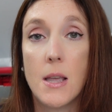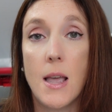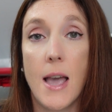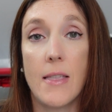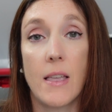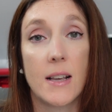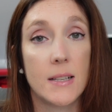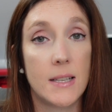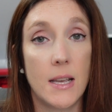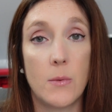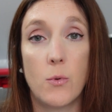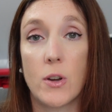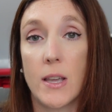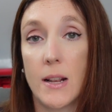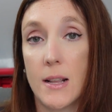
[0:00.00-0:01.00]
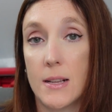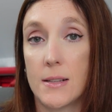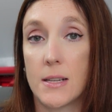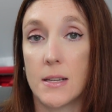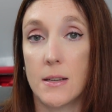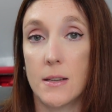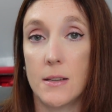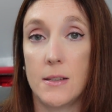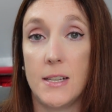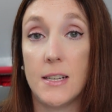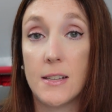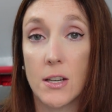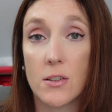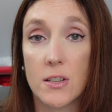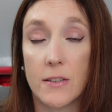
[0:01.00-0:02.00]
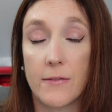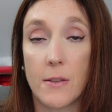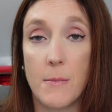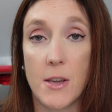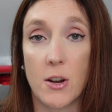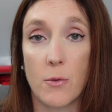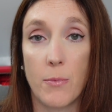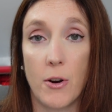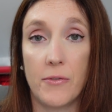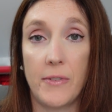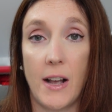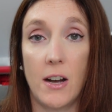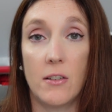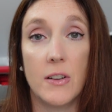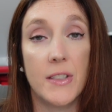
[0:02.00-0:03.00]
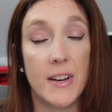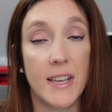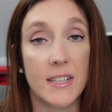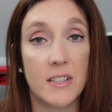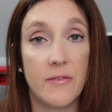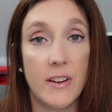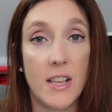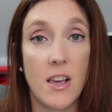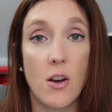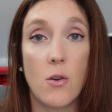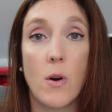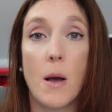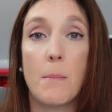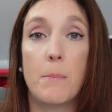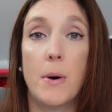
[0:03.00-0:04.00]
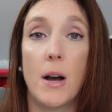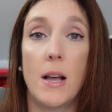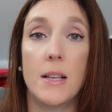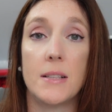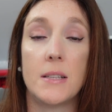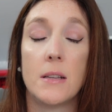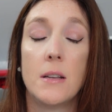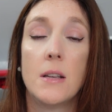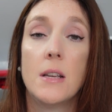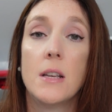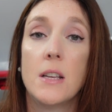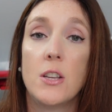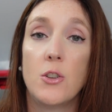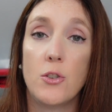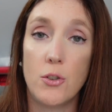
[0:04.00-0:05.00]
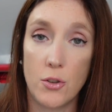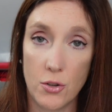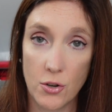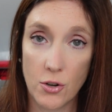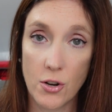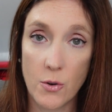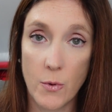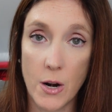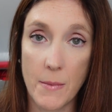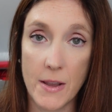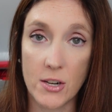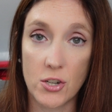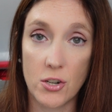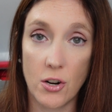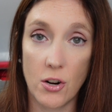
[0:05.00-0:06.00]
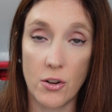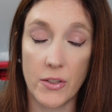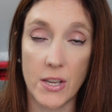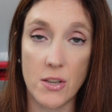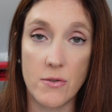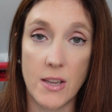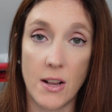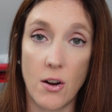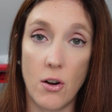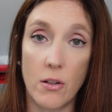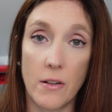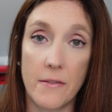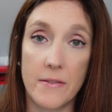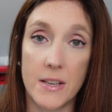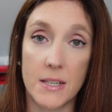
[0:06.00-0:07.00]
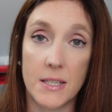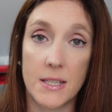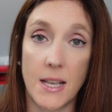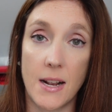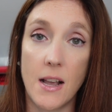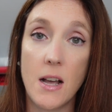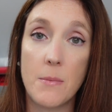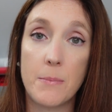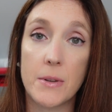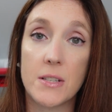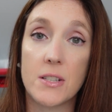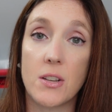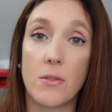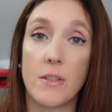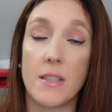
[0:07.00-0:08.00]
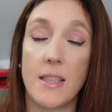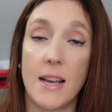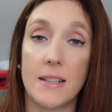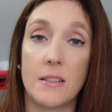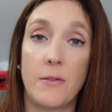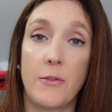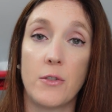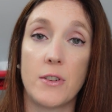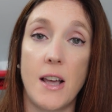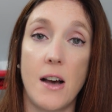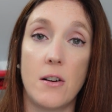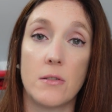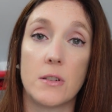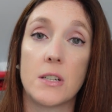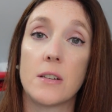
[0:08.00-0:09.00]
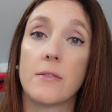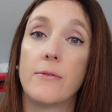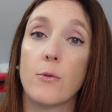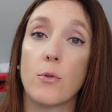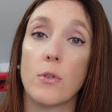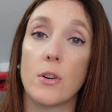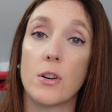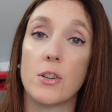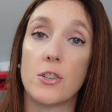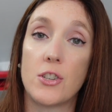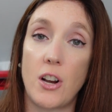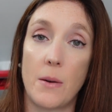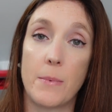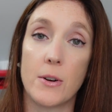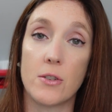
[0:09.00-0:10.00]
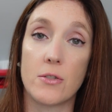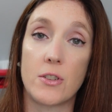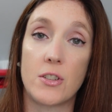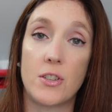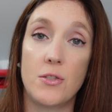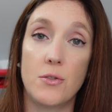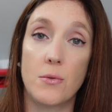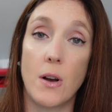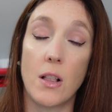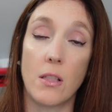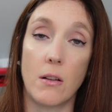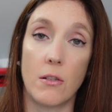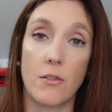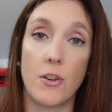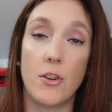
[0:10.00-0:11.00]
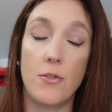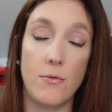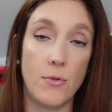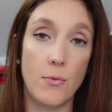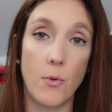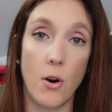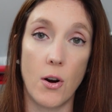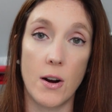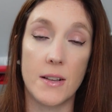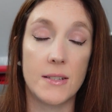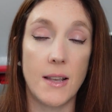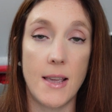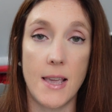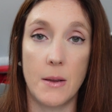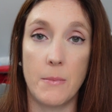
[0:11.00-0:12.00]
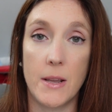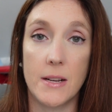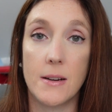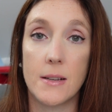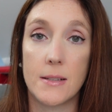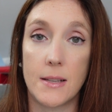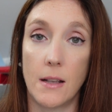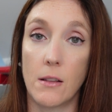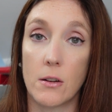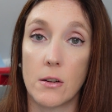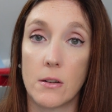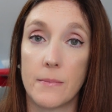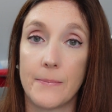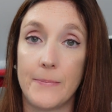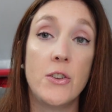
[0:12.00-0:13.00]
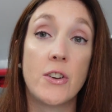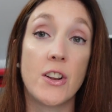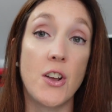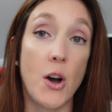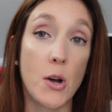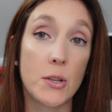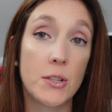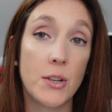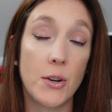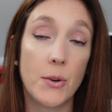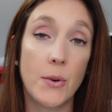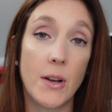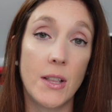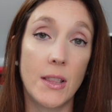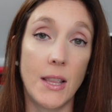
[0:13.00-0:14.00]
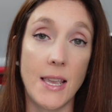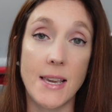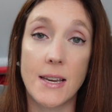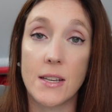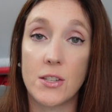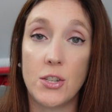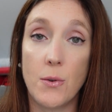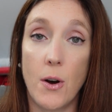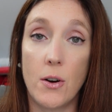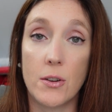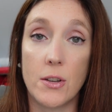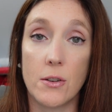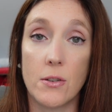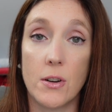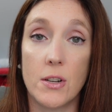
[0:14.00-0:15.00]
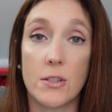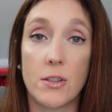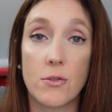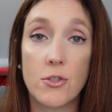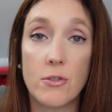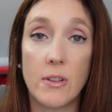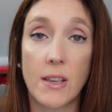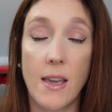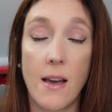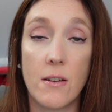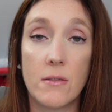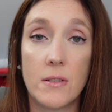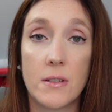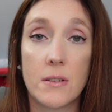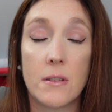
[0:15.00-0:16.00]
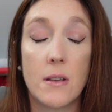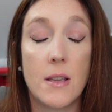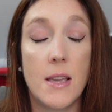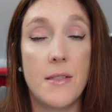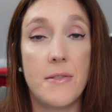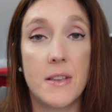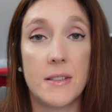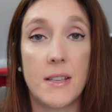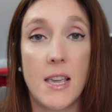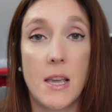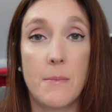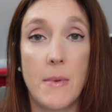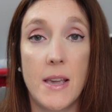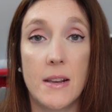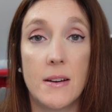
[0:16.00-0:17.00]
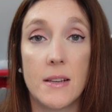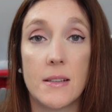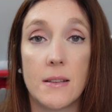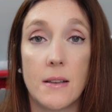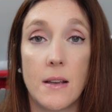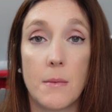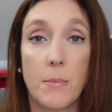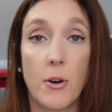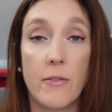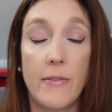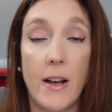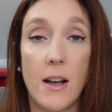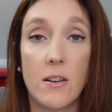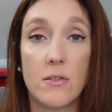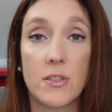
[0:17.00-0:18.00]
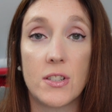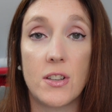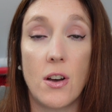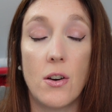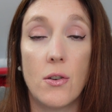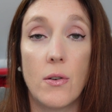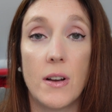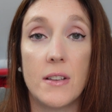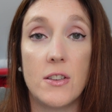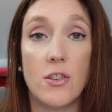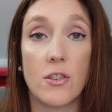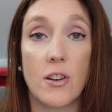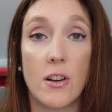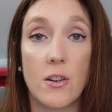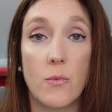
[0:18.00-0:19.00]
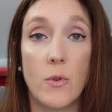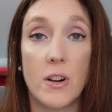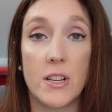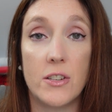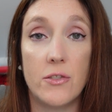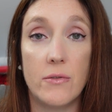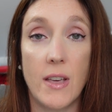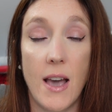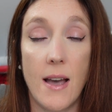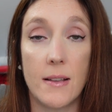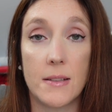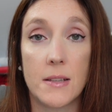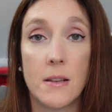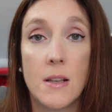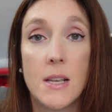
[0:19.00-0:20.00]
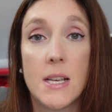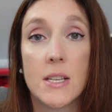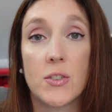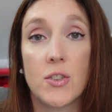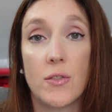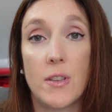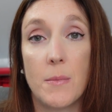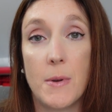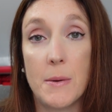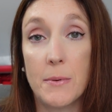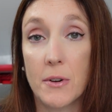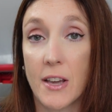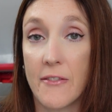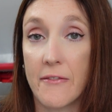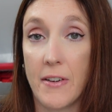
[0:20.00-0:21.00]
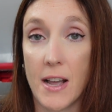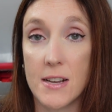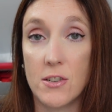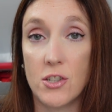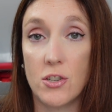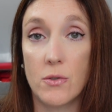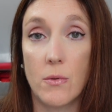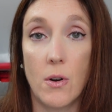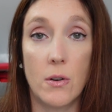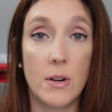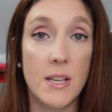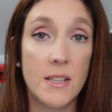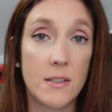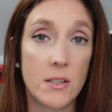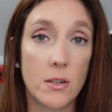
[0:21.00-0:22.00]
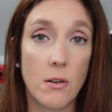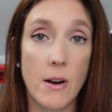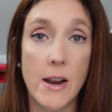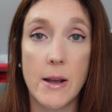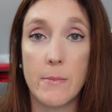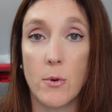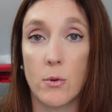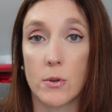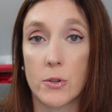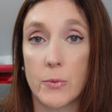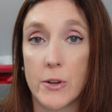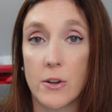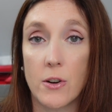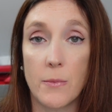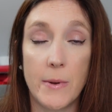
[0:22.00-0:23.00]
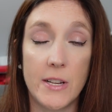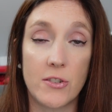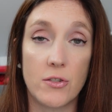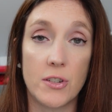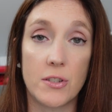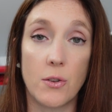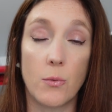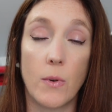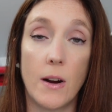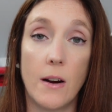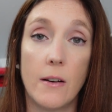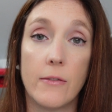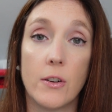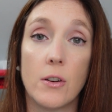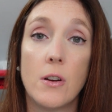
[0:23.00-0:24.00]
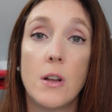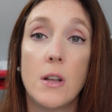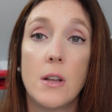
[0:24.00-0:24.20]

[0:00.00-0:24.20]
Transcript: And like I said, we'll get into details of the maker profile in the next video, but you're going to want to make sure that you get all of this set up so that that's filled out for shoppers to learn who you are as a handmade seller. You can also link to all your social accounts in this Handmade profile. So you're going to want to do that so that people can find you on Instagram or Twitter or Pinterest or wherever.